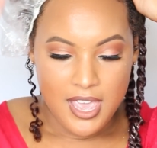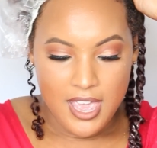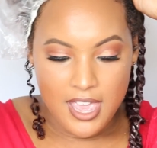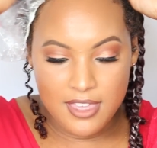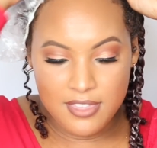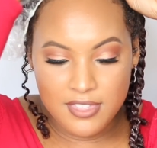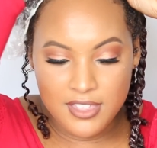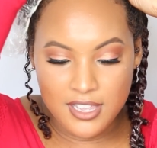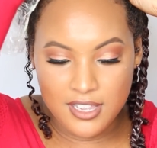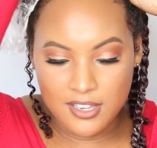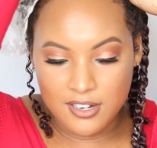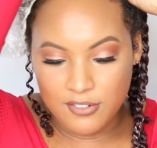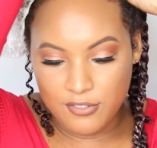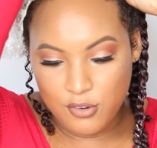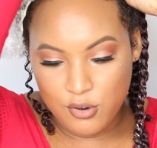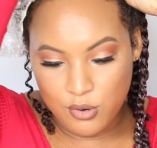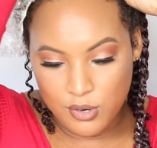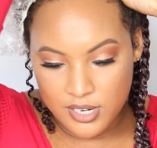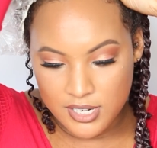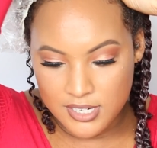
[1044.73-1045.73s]
And then of
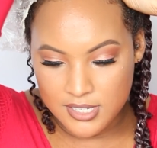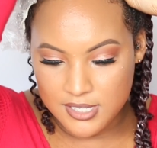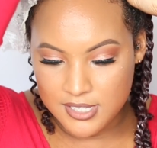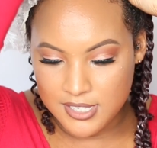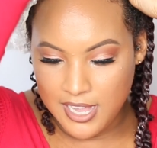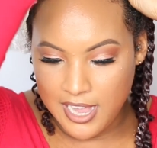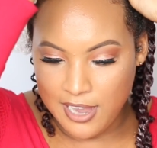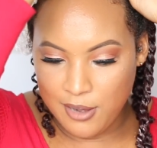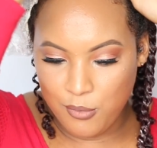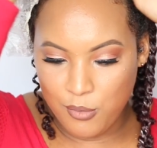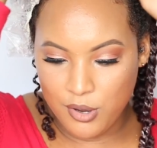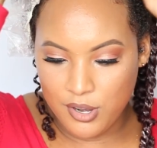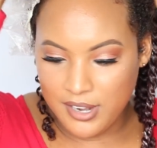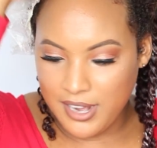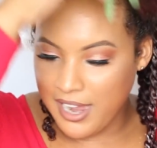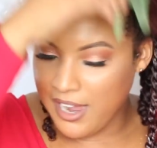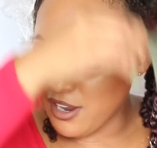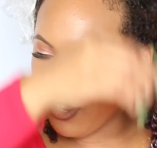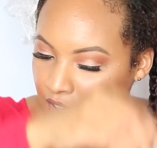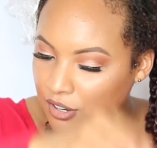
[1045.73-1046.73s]
course I work
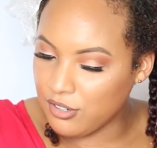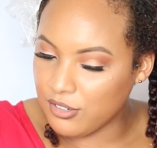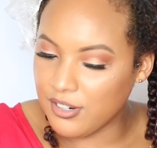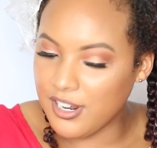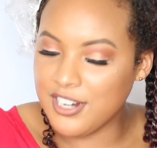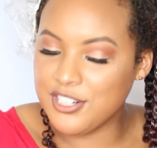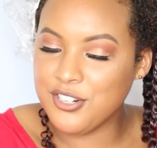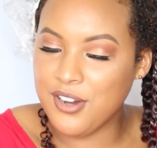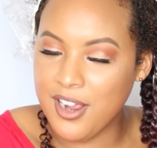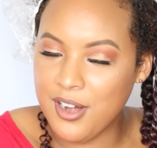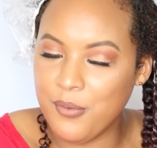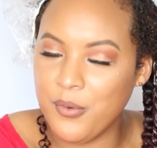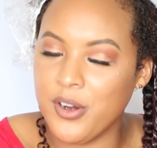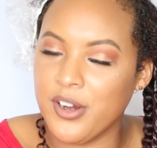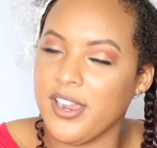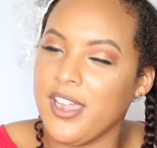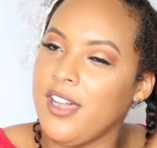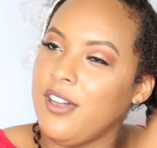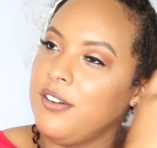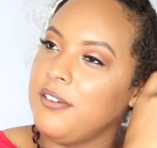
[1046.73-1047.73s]
out. I try to
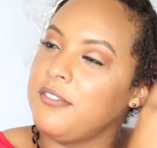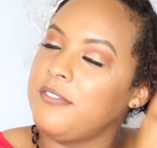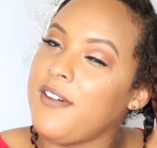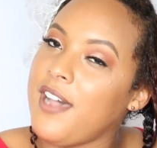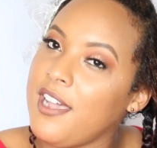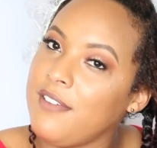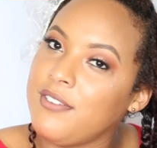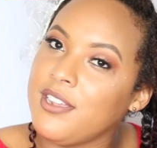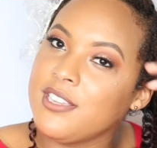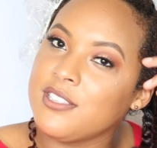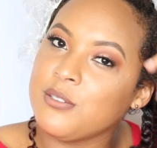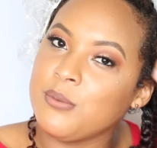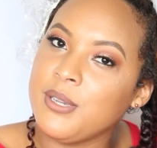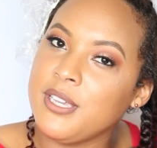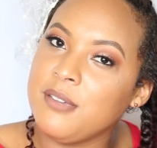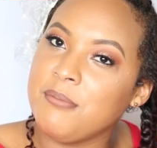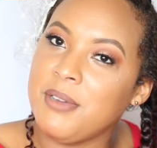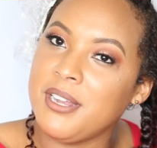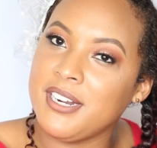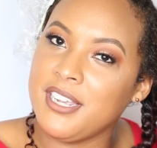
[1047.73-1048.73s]
work out 5 days a
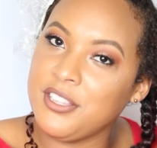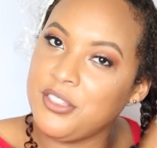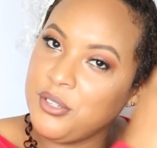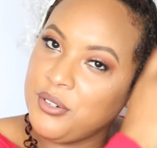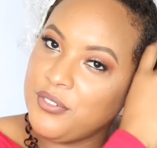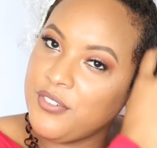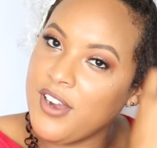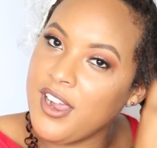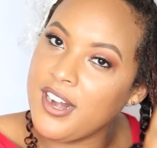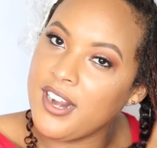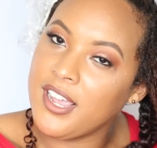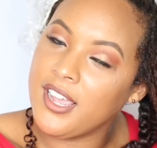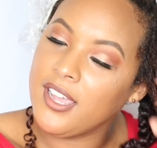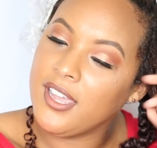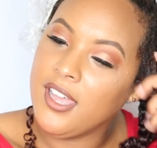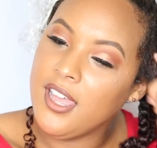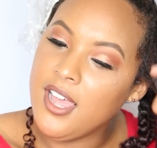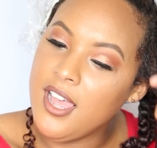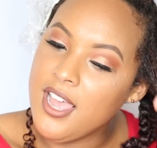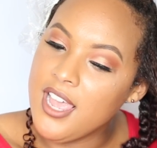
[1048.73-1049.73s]
week, Monday through Friday.